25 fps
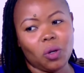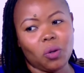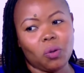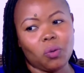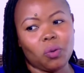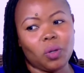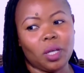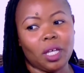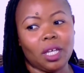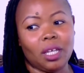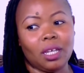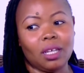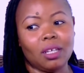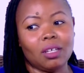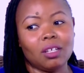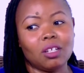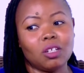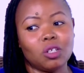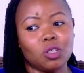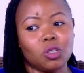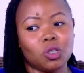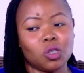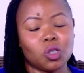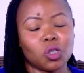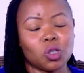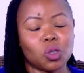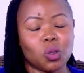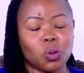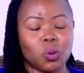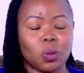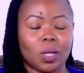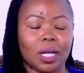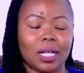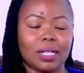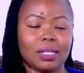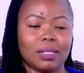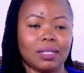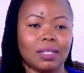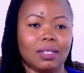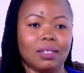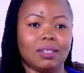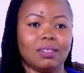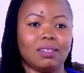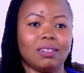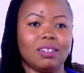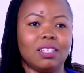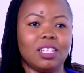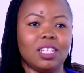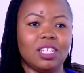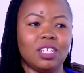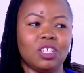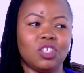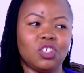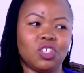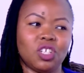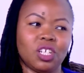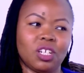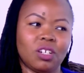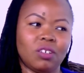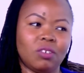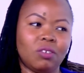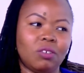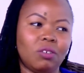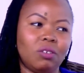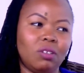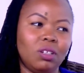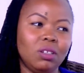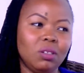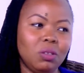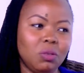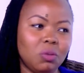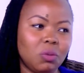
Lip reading: we don't look at it in general.